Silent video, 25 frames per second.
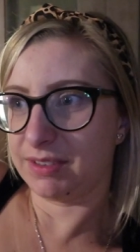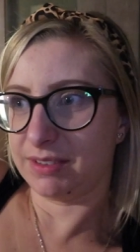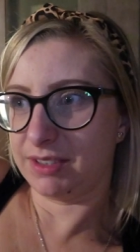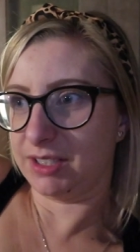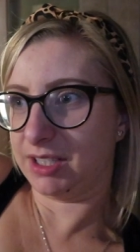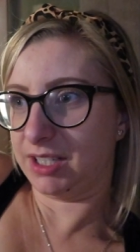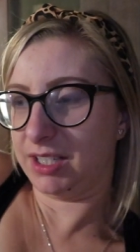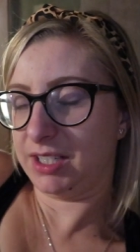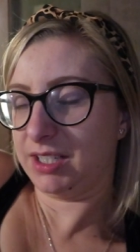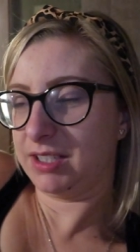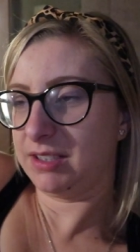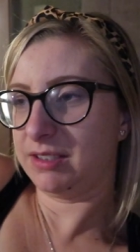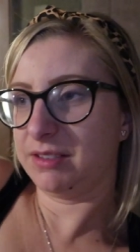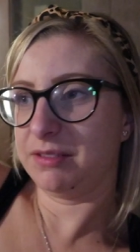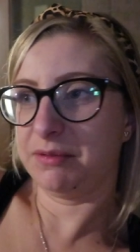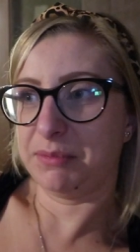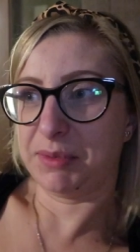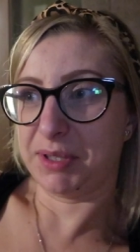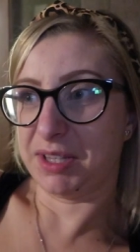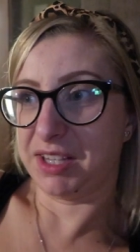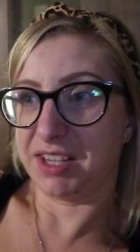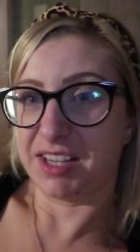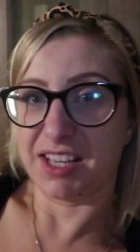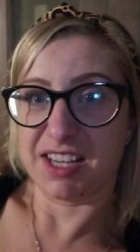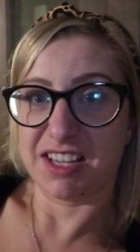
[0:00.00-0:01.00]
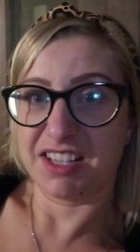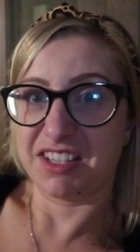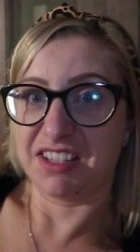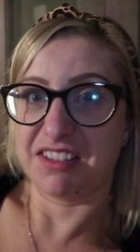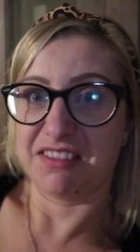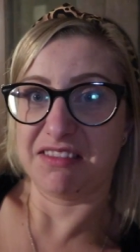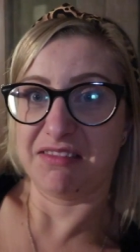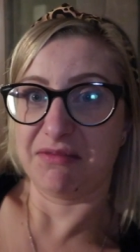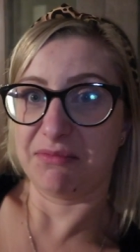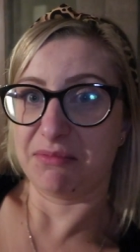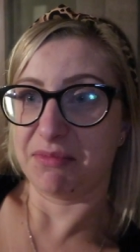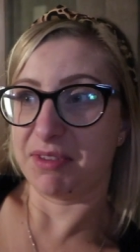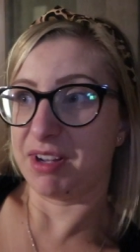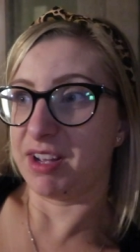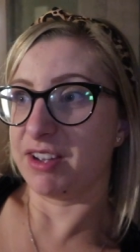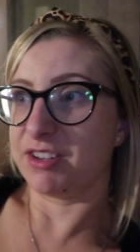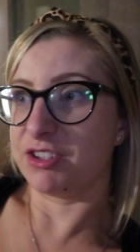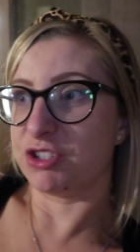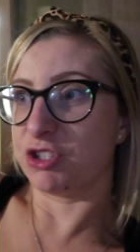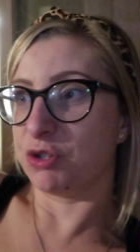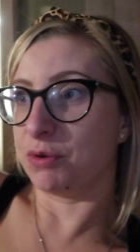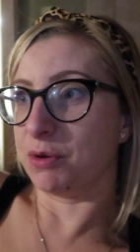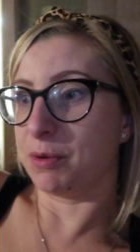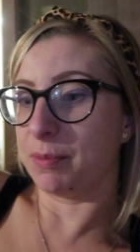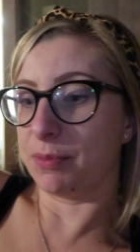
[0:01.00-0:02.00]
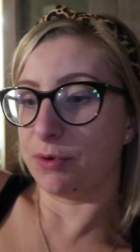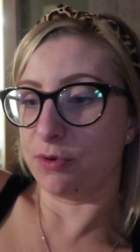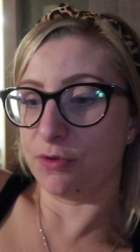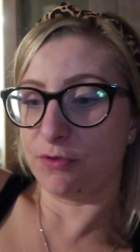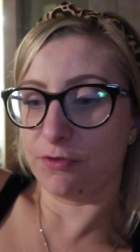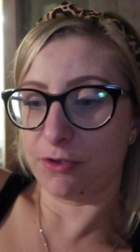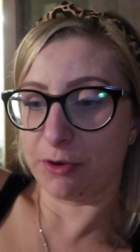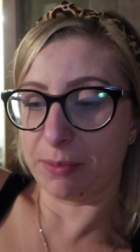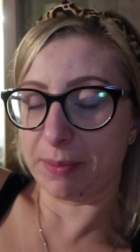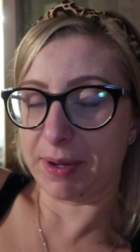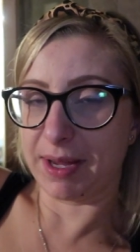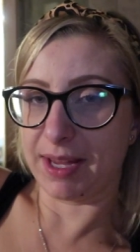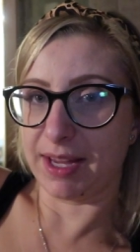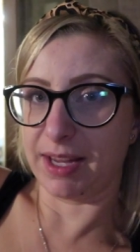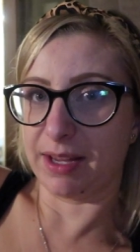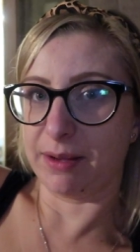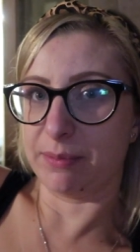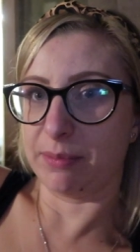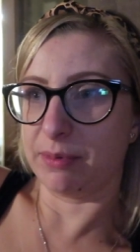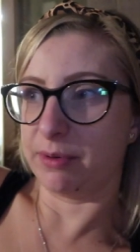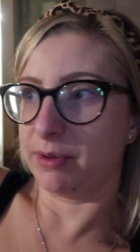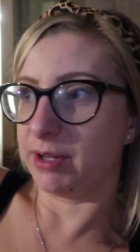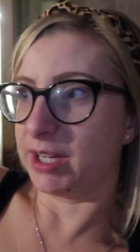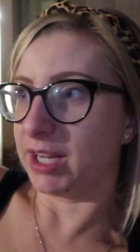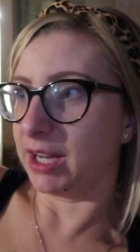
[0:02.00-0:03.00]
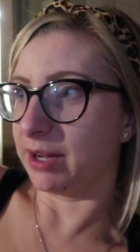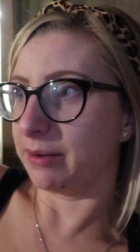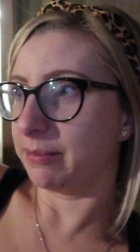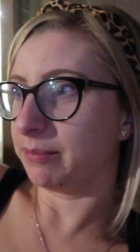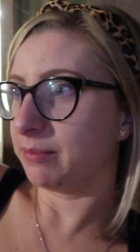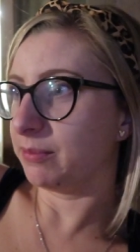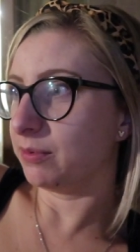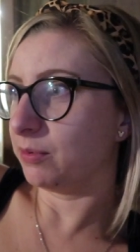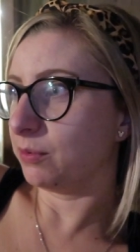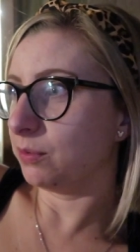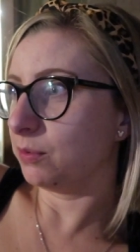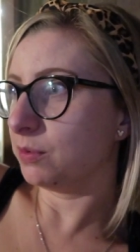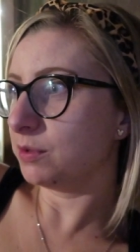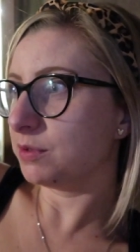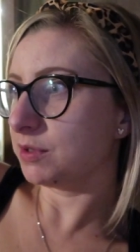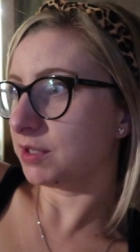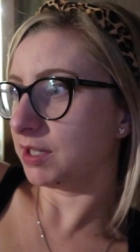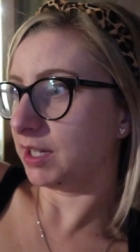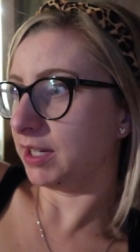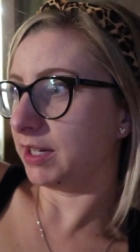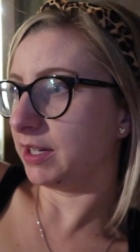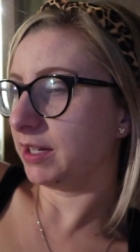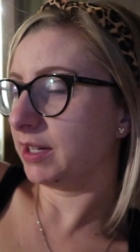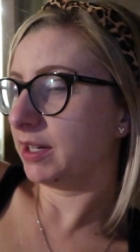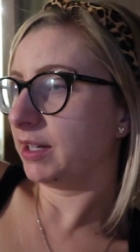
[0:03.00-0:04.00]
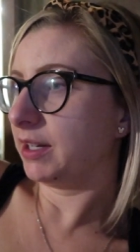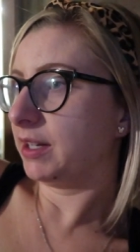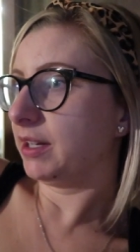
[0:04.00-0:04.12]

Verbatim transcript: like whether that's doable from here, but yeah, we'll see.